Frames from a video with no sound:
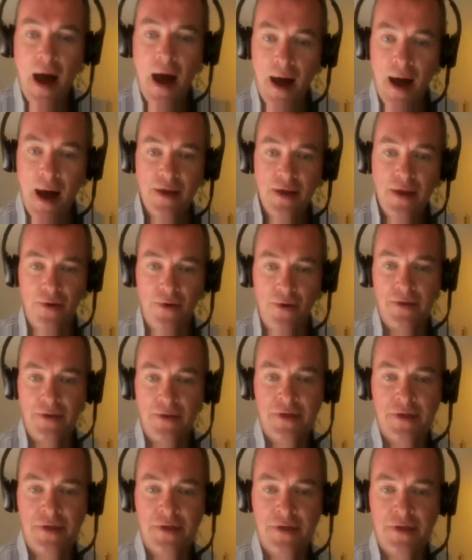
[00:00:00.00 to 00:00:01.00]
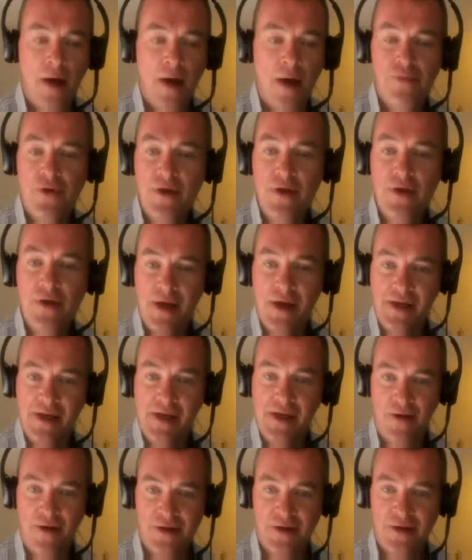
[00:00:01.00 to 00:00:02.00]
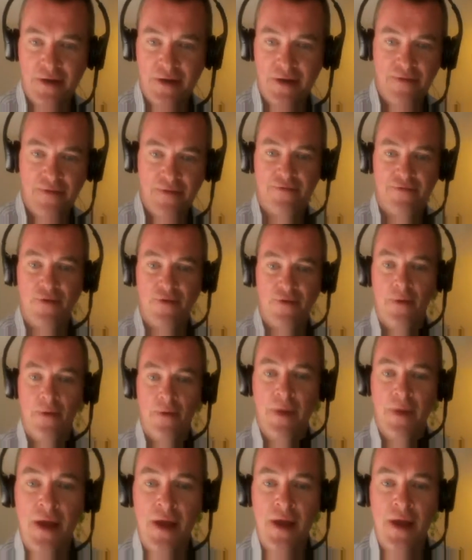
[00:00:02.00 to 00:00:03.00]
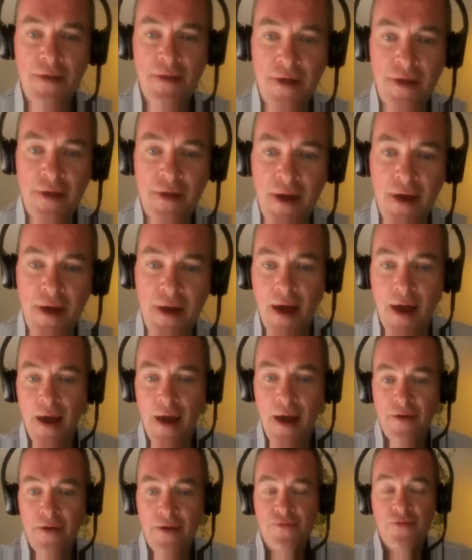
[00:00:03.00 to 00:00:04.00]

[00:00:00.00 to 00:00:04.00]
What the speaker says: I got a pre-made character from Heath, and